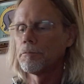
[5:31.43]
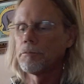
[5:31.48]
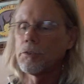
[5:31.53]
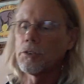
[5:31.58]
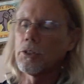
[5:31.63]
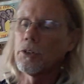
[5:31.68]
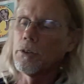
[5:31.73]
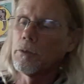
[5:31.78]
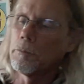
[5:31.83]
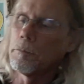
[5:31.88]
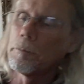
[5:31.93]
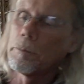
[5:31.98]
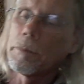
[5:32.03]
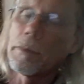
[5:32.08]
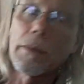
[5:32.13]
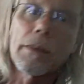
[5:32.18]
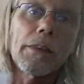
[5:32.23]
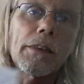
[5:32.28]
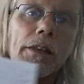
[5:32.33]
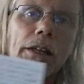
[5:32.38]
So
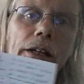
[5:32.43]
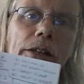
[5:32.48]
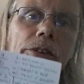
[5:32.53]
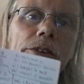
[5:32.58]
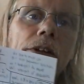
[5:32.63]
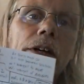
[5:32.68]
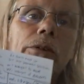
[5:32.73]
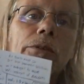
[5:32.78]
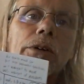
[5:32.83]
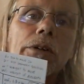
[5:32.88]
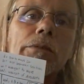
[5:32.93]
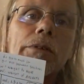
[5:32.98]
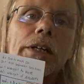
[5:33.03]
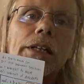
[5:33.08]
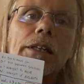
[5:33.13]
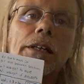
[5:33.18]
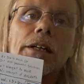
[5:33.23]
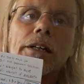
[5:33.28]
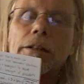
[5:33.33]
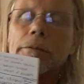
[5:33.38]
that's that one
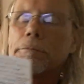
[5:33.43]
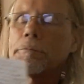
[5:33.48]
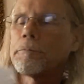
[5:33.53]
right there.